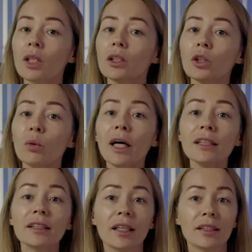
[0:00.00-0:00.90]
So
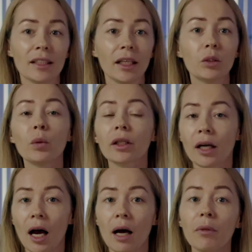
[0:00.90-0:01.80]
once that date will
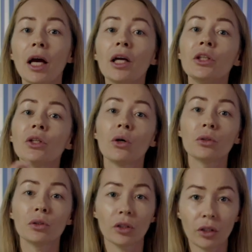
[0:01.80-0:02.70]
come, you go
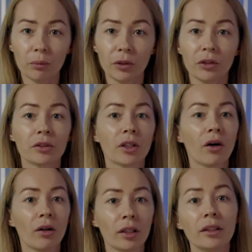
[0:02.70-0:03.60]
to your computer
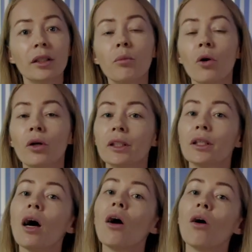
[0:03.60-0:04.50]
early in the
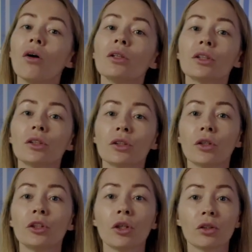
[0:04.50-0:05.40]
morning, also
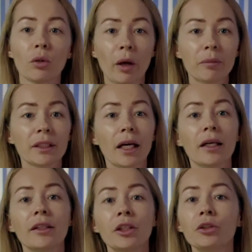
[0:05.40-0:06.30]
search on the
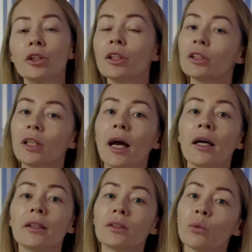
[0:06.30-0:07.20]
website. They usually
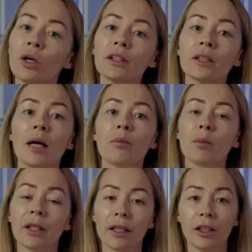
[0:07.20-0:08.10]
write what time
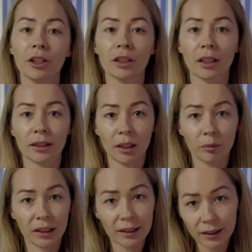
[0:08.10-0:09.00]
application
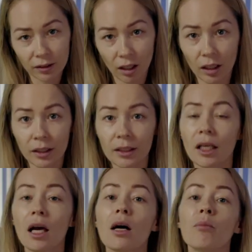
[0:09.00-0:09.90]
acceptance starts.
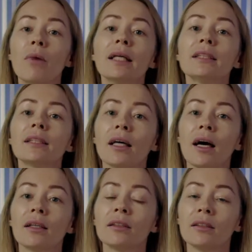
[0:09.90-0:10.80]
Mine
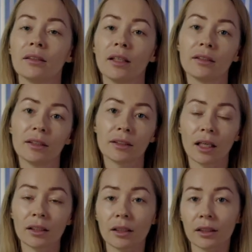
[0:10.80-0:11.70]
said that they
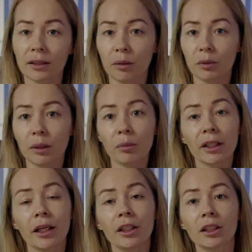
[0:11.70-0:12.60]
started accepting
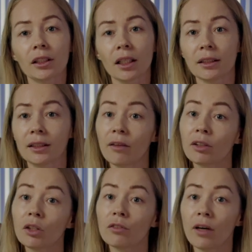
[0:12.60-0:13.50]
applications at
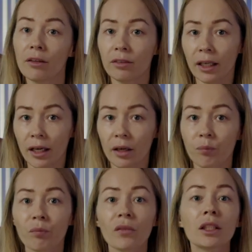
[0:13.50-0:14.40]
7:05
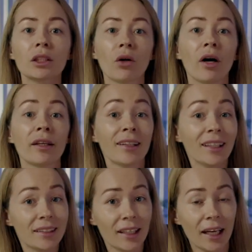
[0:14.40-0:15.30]
a.m. So at
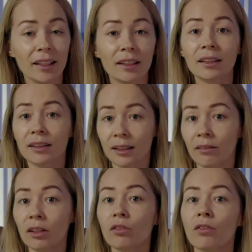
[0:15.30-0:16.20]
that date, at
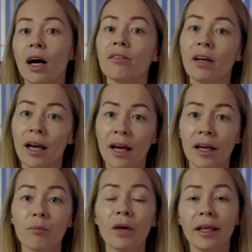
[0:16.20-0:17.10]
7:05
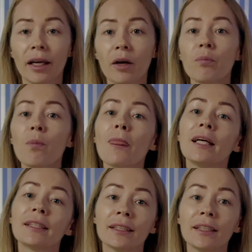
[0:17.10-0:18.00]
a.m.,
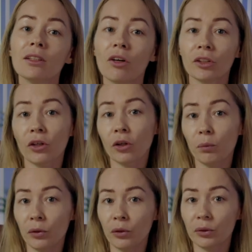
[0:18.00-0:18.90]
sit on your
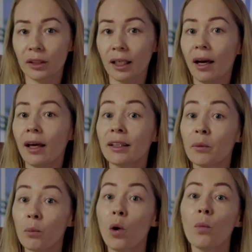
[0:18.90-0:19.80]
computer and the
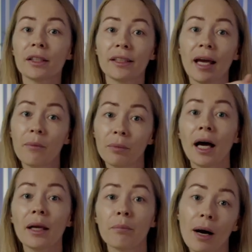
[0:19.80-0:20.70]
moment the
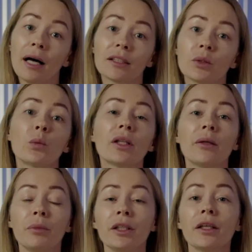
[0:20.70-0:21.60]
apply button will
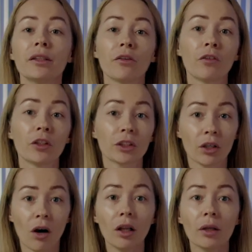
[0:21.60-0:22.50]
appear in the
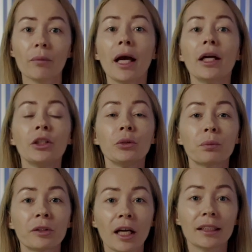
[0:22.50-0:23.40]
first column, you
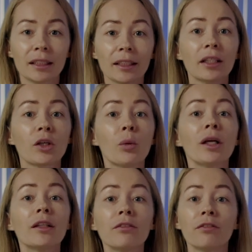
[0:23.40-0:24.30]
press it and
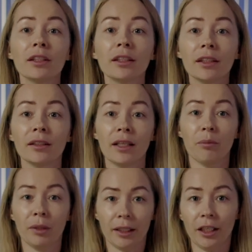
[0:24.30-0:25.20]
quickly fill in the
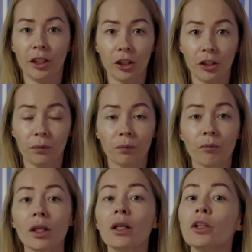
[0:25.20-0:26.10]
application.
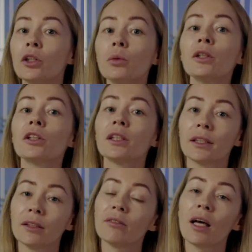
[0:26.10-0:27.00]
You will
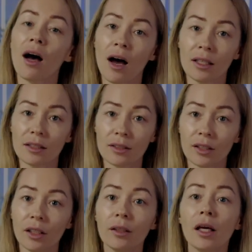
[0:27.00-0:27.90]
receive the
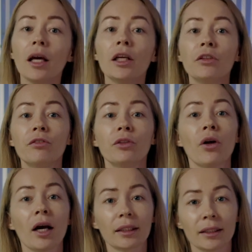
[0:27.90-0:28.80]
answer if you
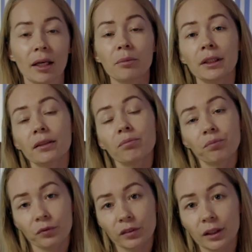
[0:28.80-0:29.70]
are accepted.
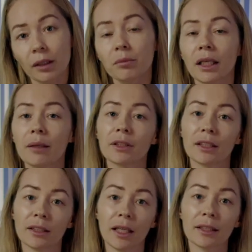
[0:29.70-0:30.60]
Sometimes
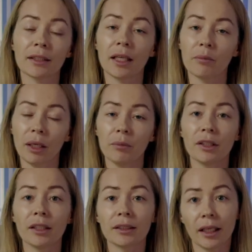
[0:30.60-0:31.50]
the next day, maybe
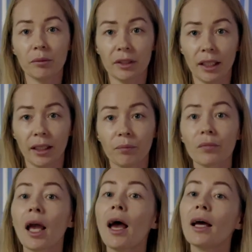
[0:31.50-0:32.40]
the same day.
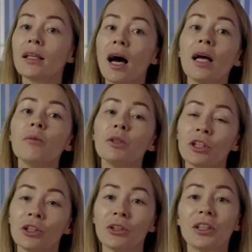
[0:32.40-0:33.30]
And I'm
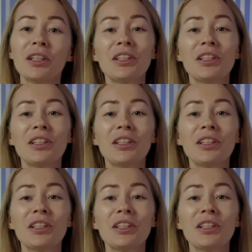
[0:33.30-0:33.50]
sure